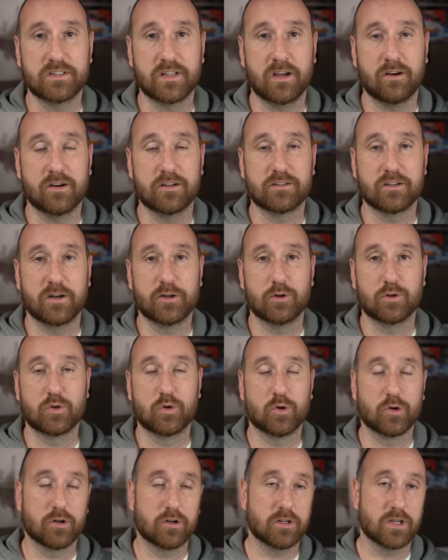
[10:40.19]

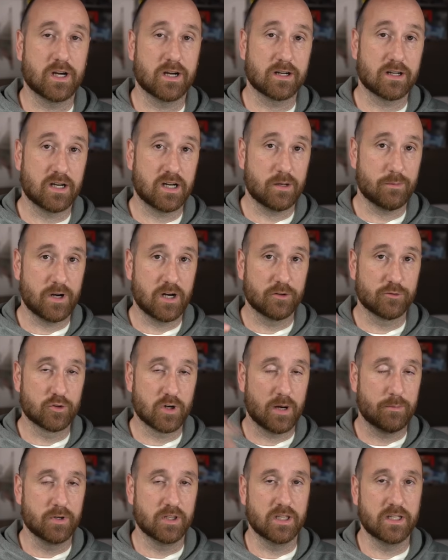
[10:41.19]
Erin'sAudioCorner.com. I'll
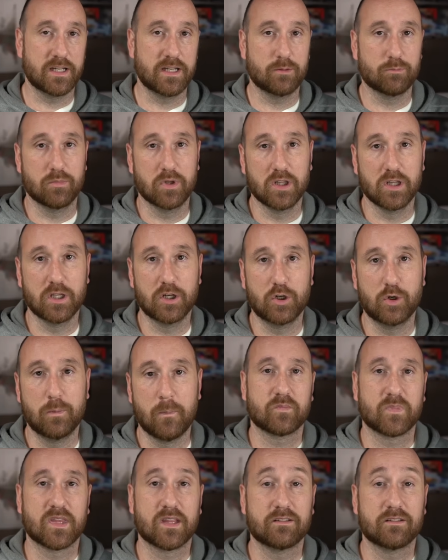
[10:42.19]
drop a link below.